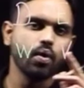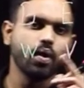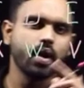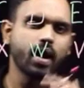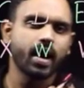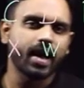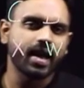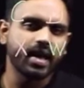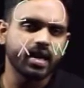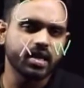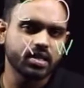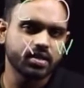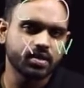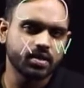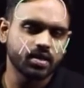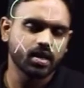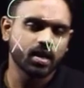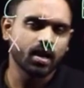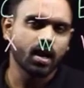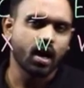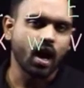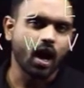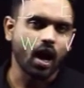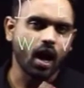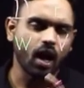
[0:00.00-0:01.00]
guys
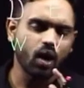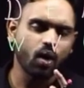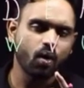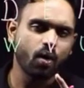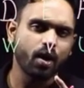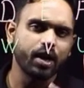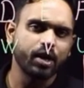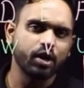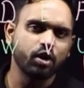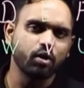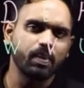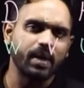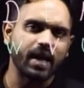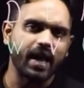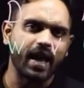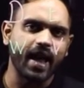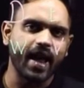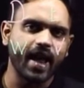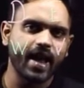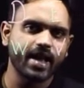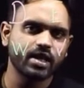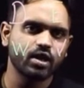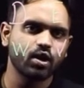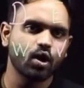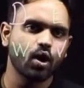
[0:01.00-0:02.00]
are going to be
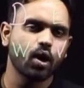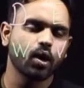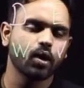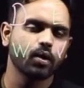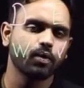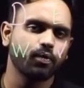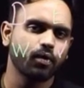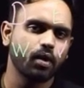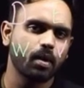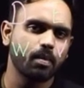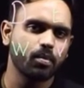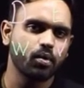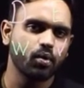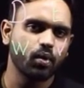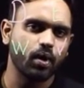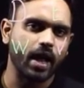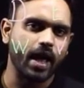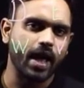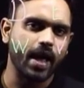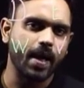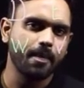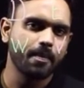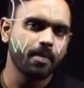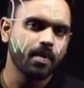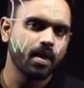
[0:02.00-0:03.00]
age locked from
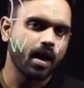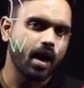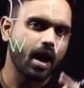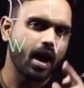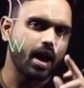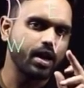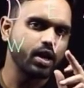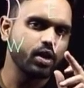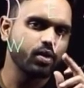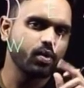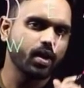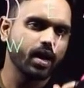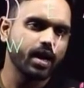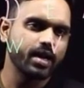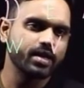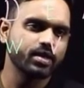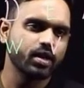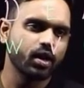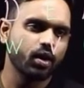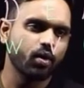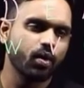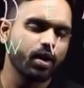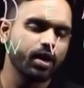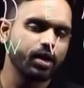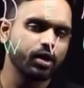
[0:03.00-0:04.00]
today and you guys
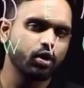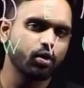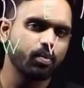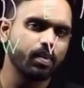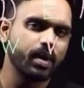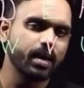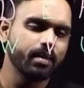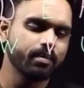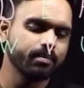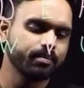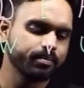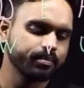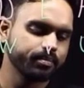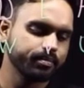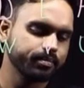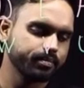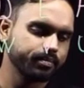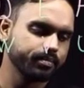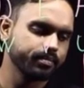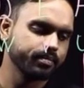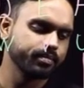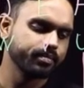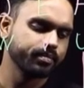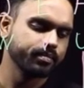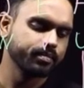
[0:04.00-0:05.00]
are going to be
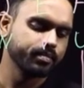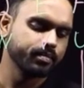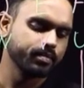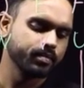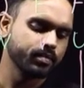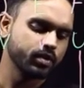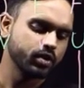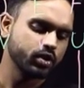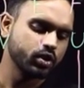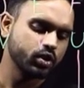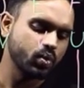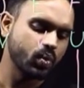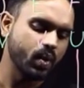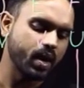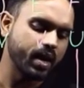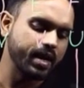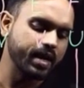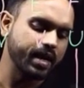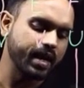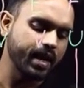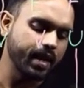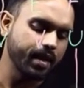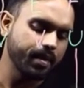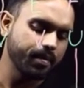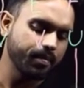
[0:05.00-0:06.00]

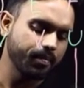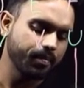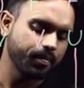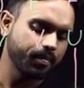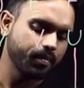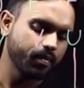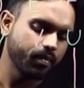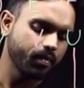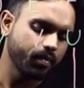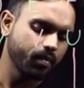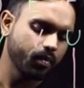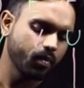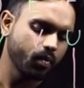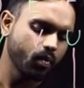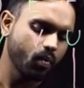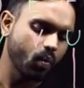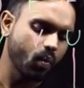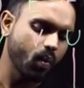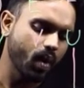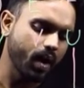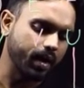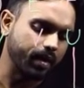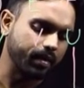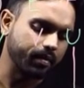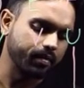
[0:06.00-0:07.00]

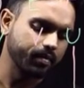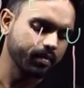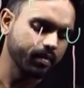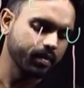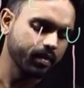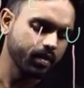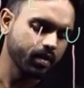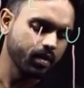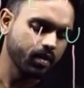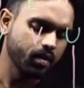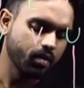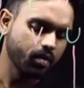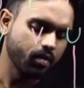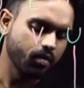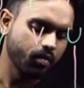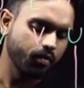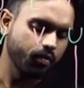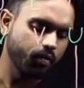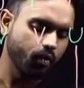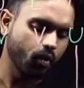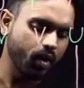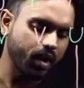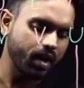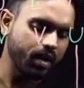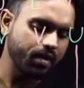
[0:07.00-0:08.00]
21.
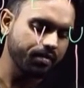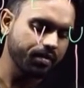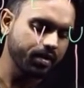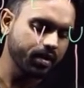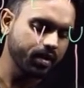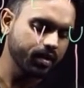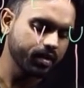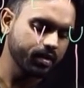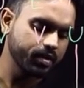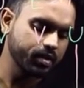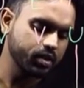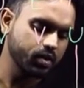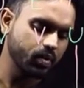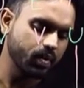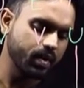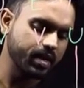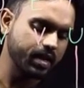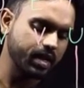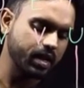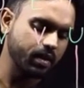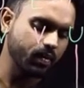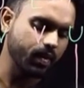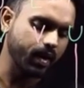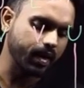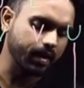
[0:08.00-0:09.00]
Forever
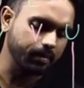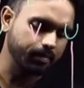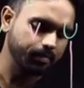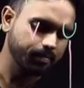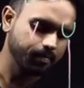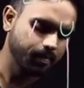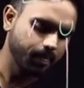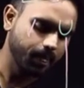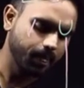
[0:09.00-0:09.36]
21.